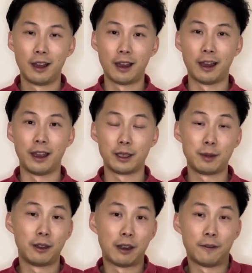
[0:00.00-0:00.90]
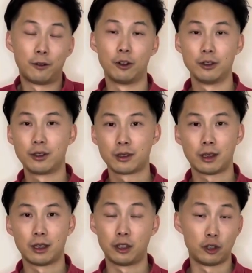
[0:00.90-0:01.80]
it's been great for us.
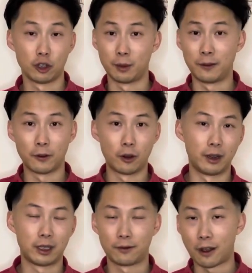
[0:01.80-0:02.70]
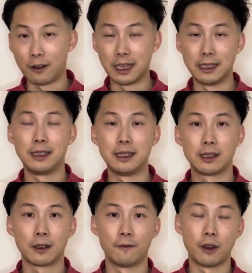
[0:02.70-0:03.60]
As you saw before, it's very easy to
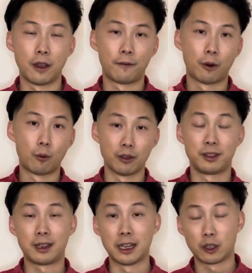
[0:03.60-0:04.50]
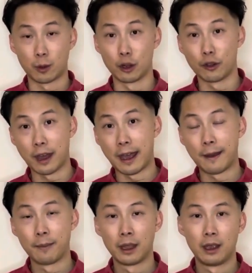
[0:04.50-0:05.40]
convert from one stage to another.
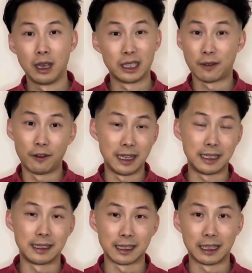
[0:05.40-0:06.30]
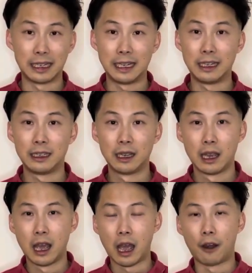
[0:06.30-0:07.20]
It's very easy to clean.
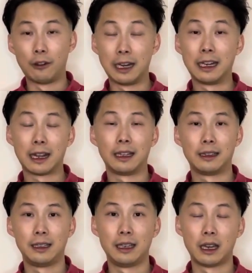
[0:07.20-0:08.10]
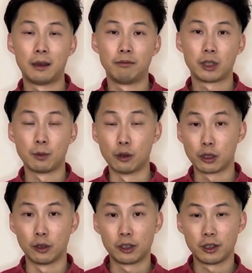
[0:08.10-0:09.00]
I really like the small
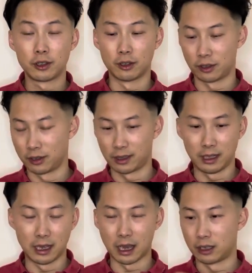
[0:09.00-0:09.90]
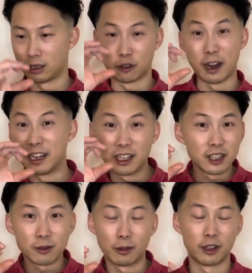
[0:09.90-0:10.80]
touches, such as the
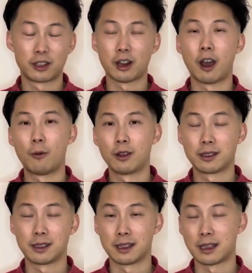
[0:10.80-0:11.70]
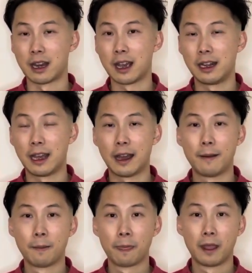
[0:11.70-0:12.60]
drainage where the star was, as I said earlier.
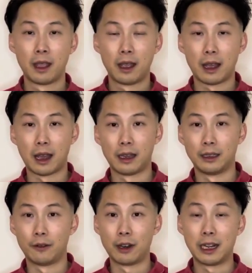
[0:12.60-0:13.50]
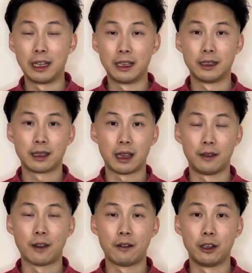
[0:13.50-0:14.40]
And it really is a
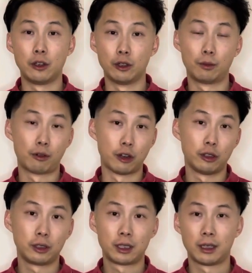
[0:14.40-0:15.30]
very good product.